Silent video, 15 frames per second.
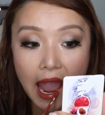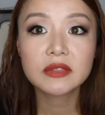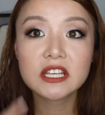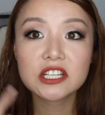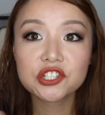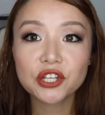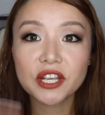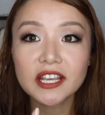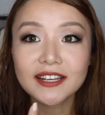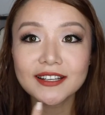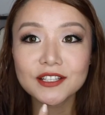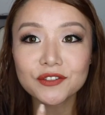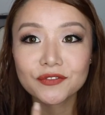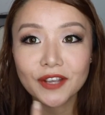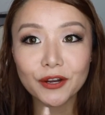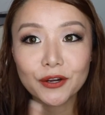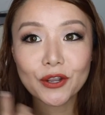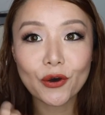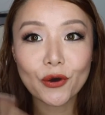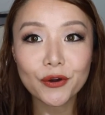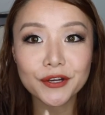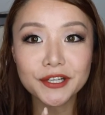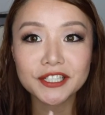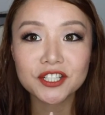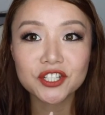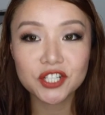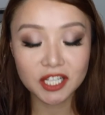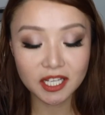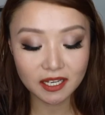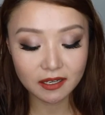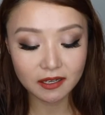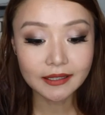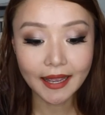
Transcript: The shade is very orangey.